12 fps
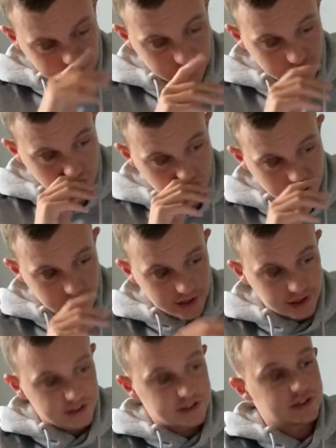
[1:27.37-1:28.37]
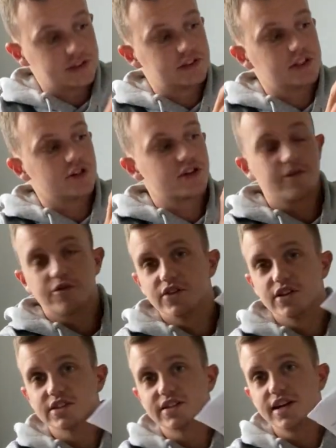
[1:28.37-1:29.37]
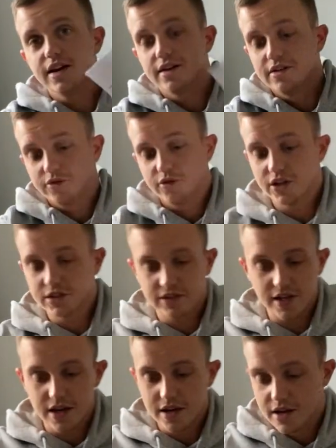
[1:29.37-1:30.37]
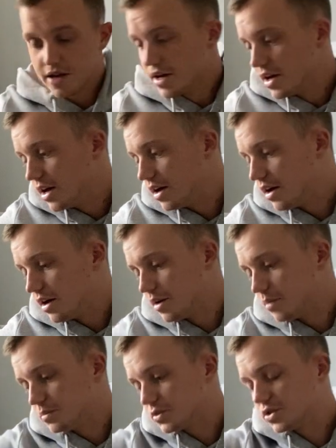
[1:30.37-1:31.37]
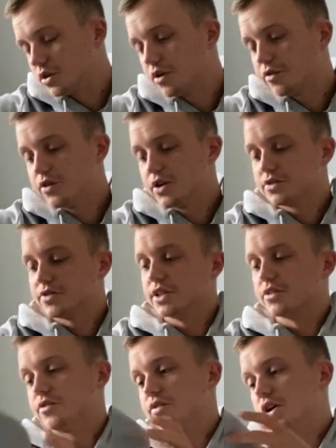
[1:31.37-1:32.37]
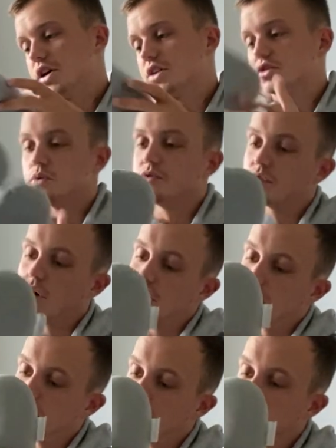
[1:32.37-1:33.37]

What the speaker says: So yeah, that's tells you everything that's in it. Firstly, so first things first, we've got